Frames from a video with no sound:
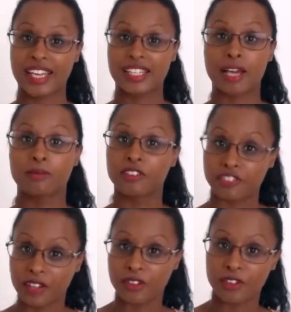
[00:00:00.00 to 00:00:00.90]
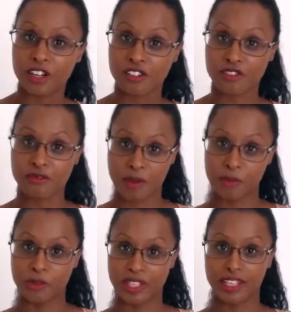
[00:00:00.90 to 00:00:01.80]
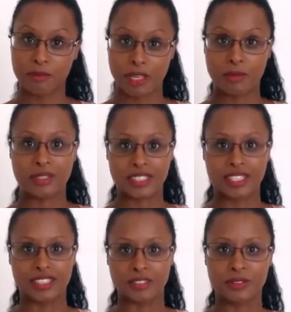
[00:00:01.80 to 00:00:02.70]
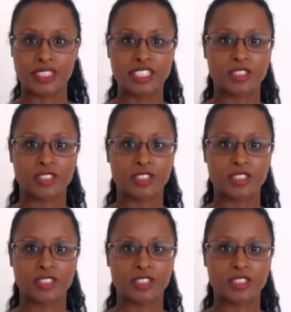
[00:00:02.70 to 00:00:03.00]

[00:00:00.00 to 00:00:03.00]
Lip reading: and I'm the founder of Mamoona Baby Sign Language.